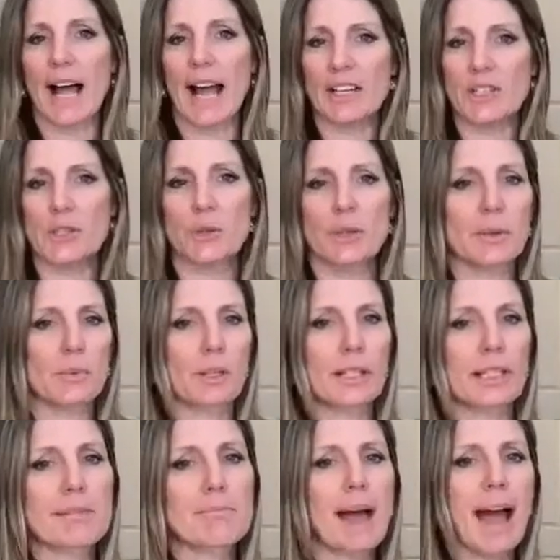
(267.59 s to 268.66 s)
actually
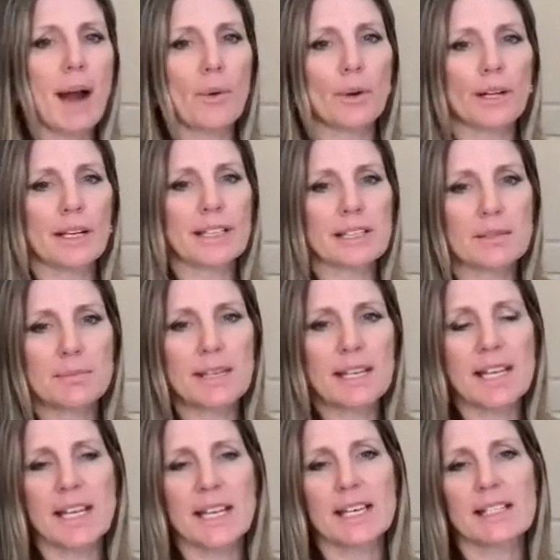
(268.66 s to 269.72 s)
really empowering to
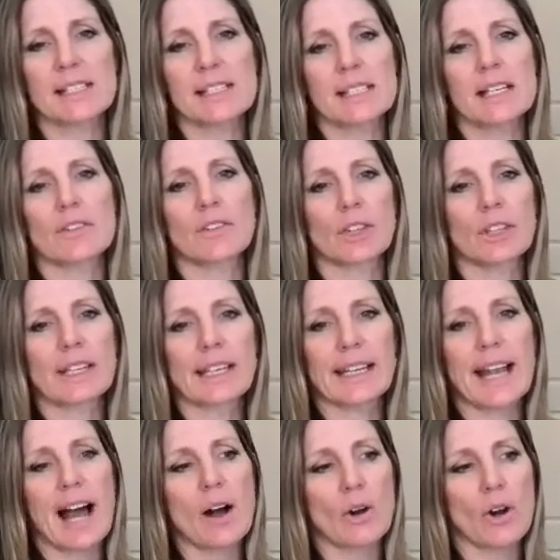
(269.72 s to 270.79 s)
me instead of looking at
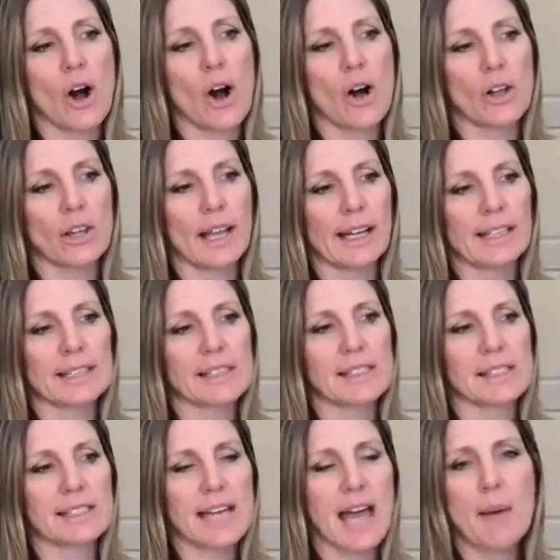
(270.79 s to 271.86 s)
alcohol like it's a
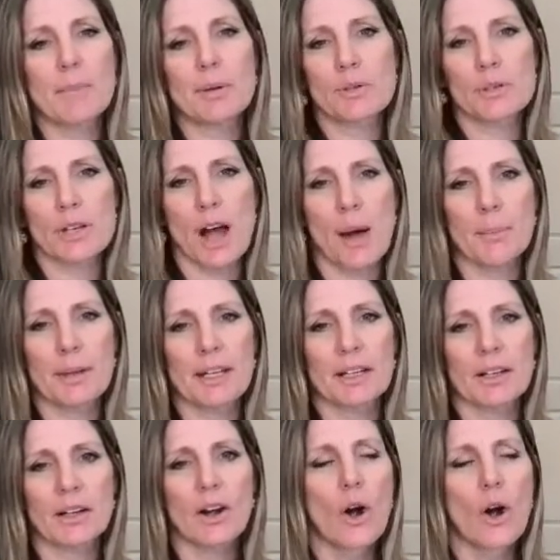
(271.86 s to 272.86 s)
taboo topic